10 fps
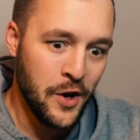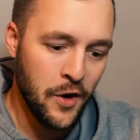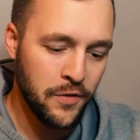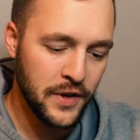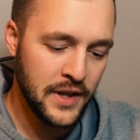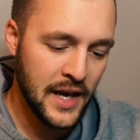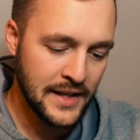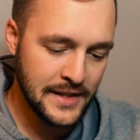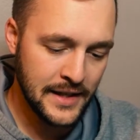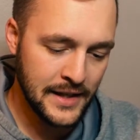hopefully
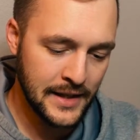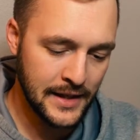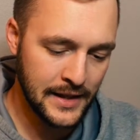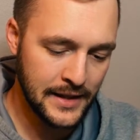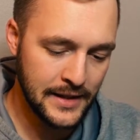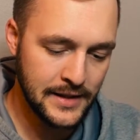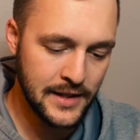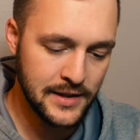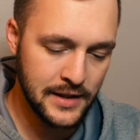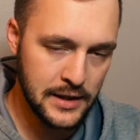that uh,
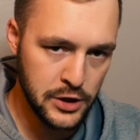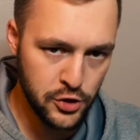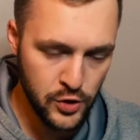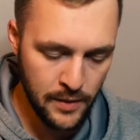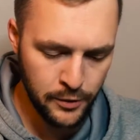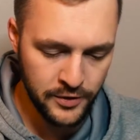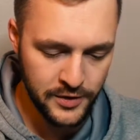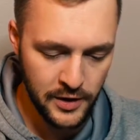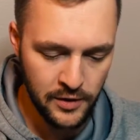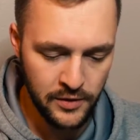doesn't lead to trouble.
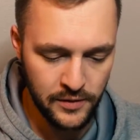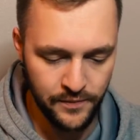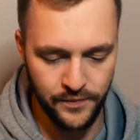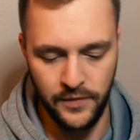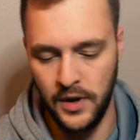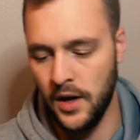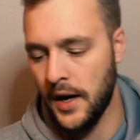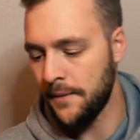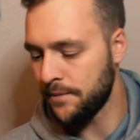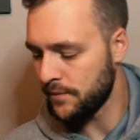So, all right.